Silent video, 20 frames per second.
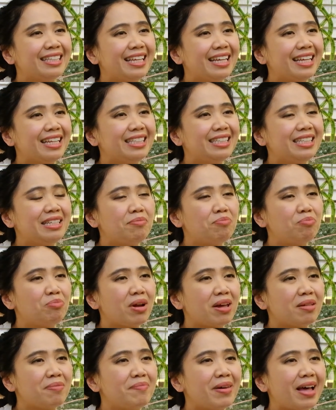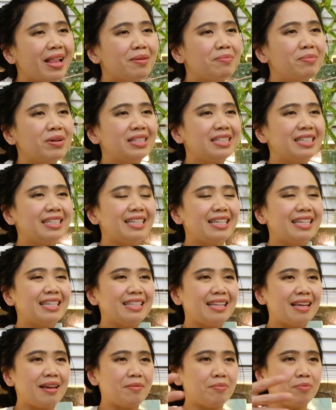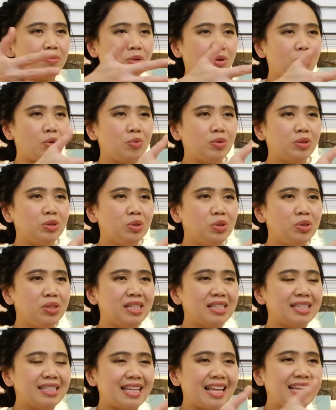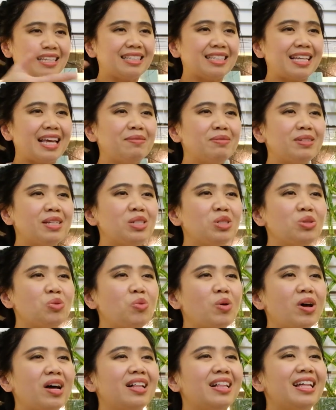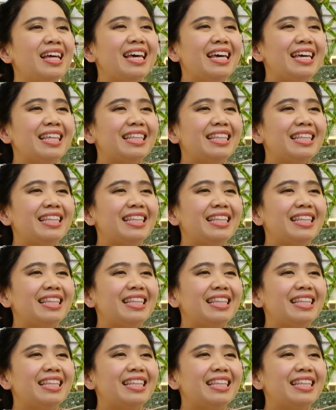Take a deep breath, belly button in and blow. We'll do this 10 times as well.